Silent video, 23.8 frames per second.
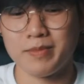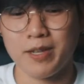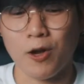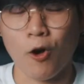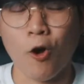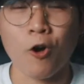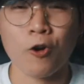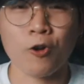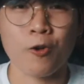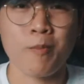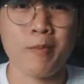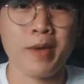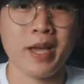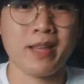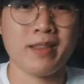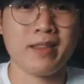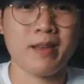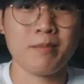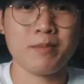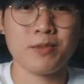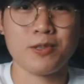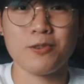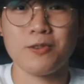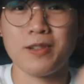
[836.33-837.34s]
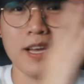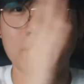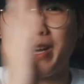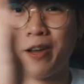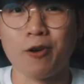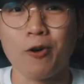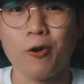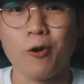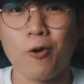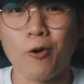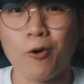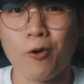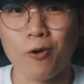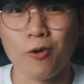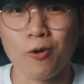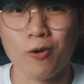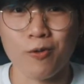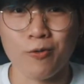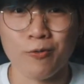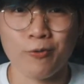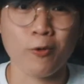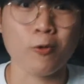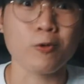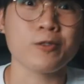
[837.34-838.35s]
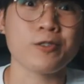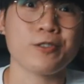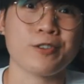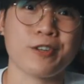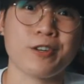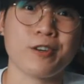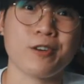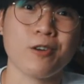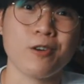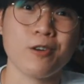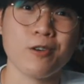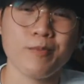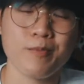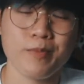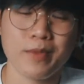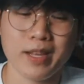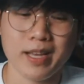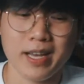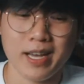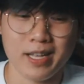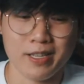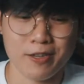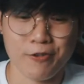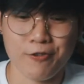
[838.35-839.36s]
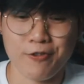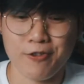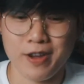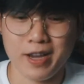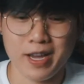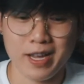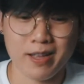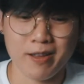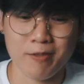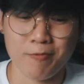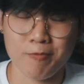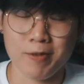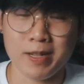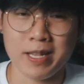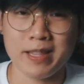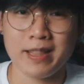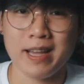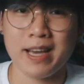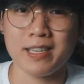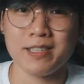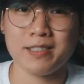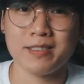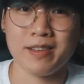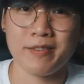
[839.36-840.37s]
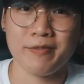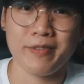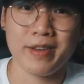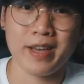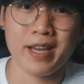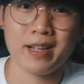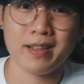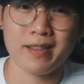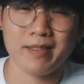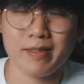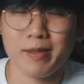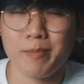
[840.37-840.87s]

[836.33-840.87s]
automate them to like go full circle and create a really nice effect